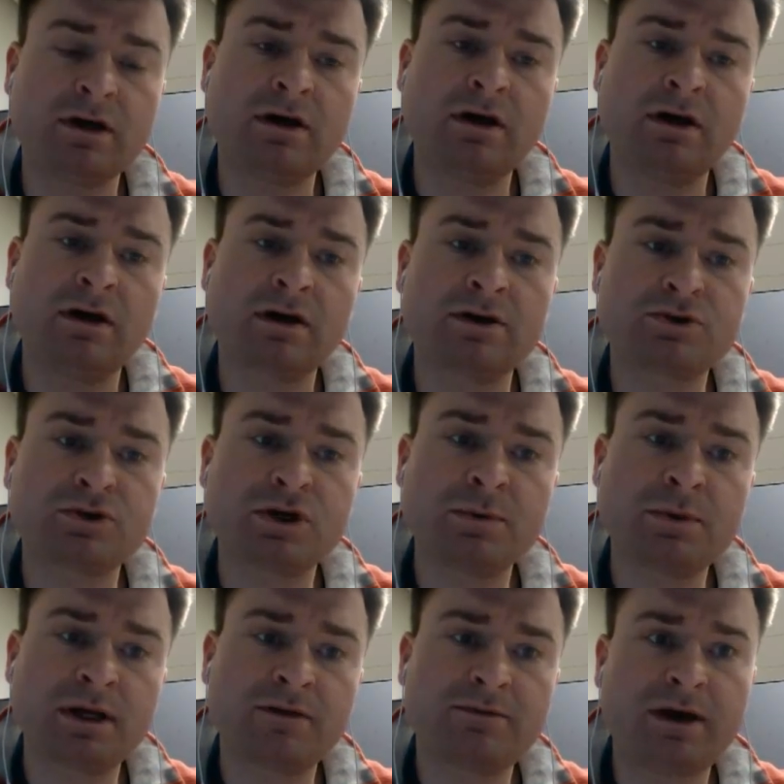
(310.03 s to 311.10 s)

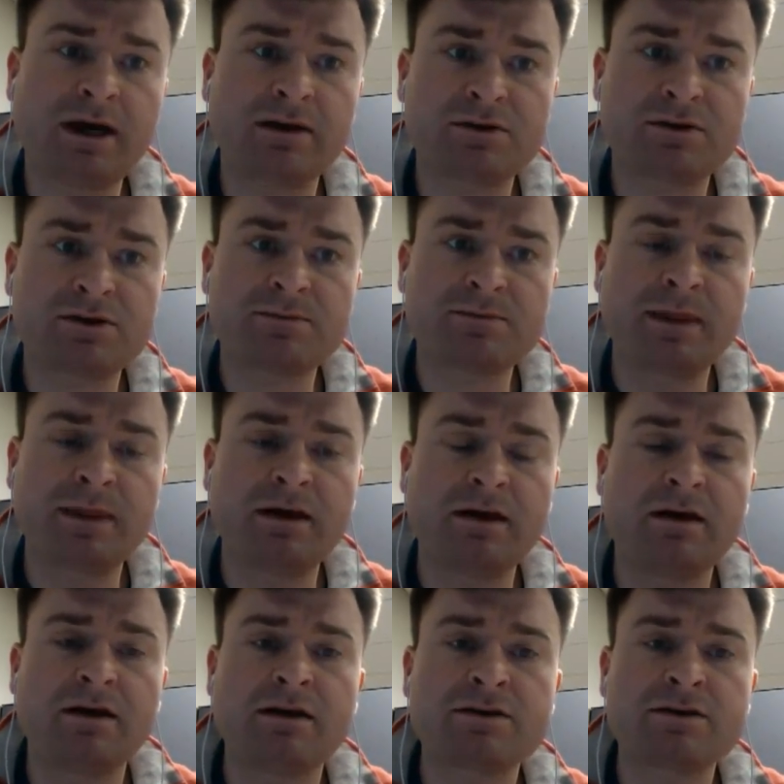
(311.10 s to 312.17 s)
contributing factors.
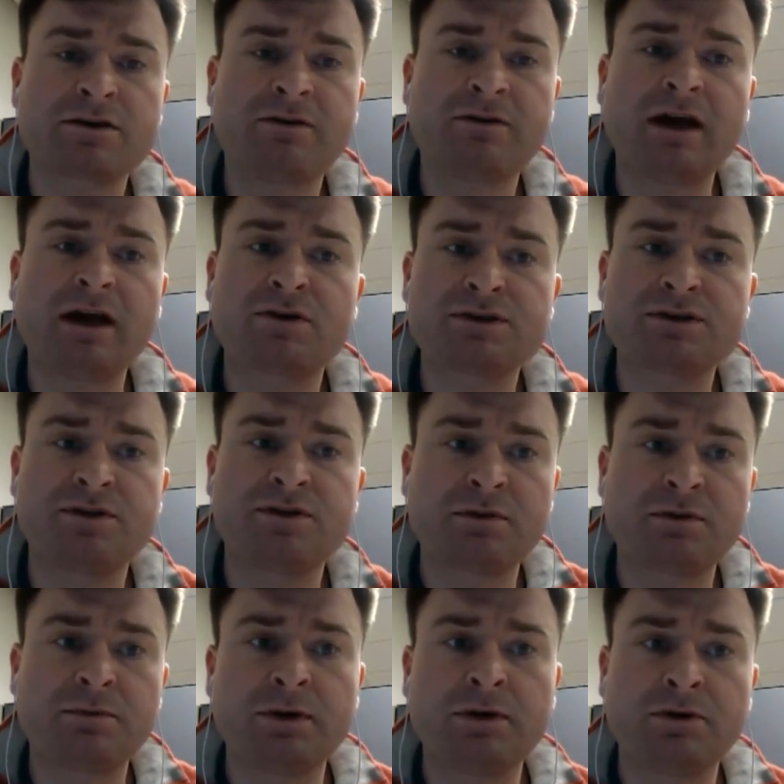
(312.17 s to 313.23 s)
These are factors in the
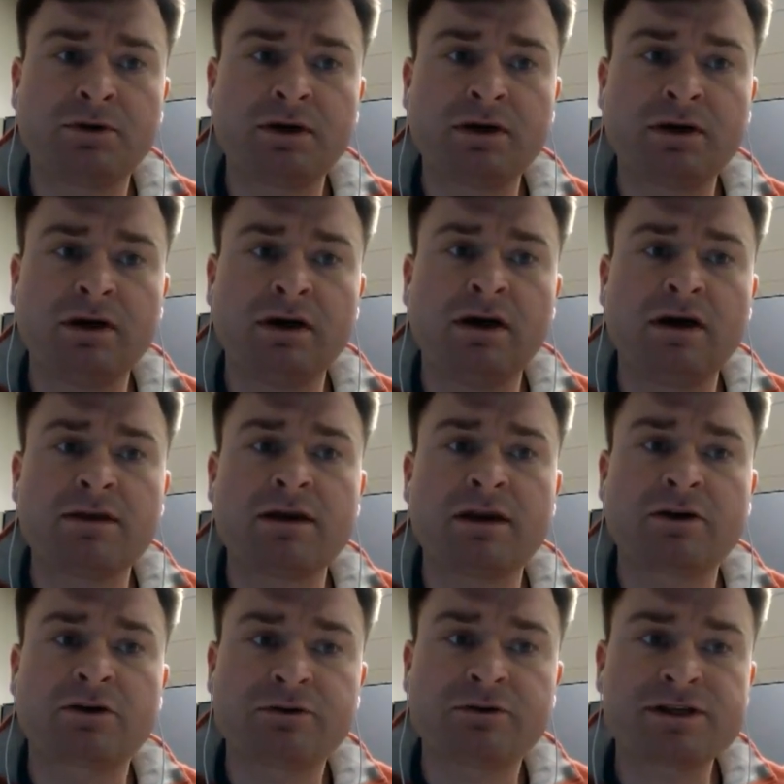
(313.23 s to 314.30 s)
community that
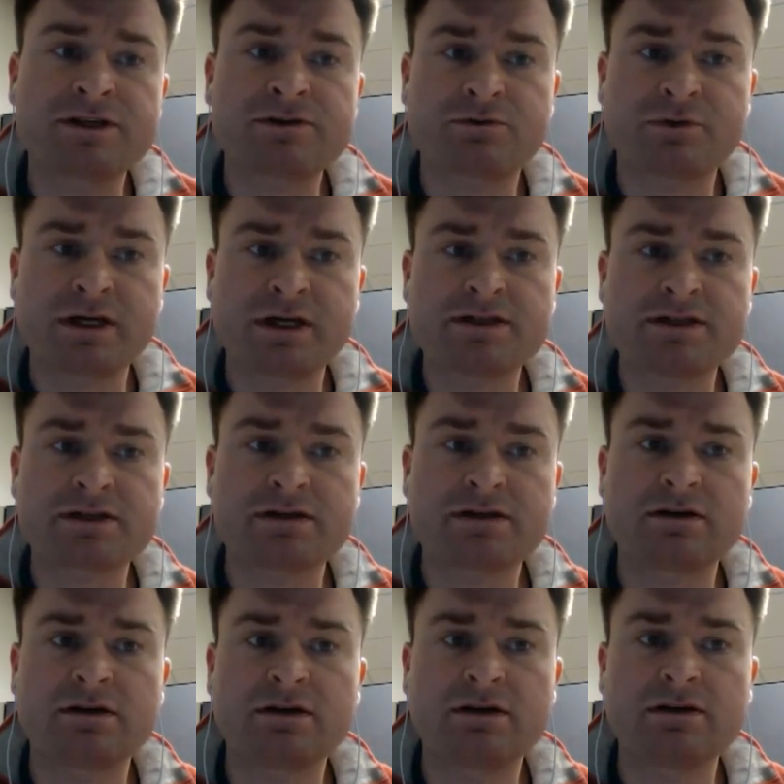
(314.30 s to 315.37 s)
increase risk
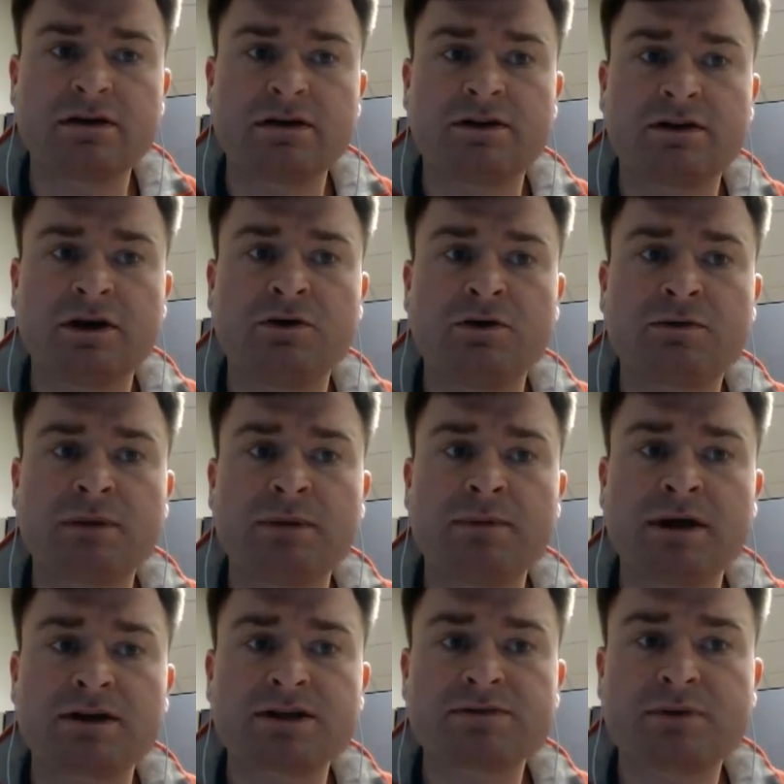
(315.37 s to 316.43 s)
that the youth may be
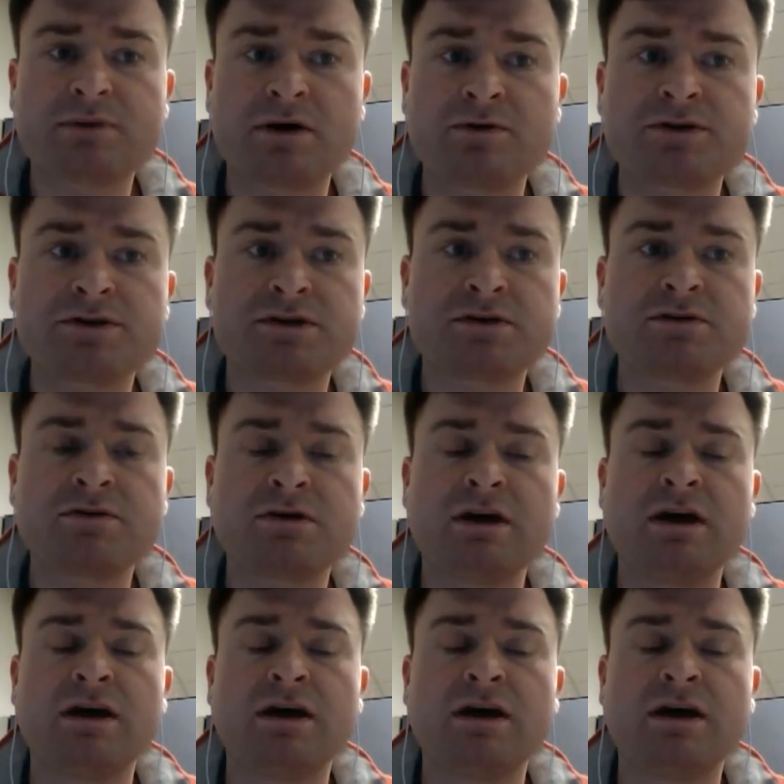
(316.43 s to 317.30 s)
exposed to,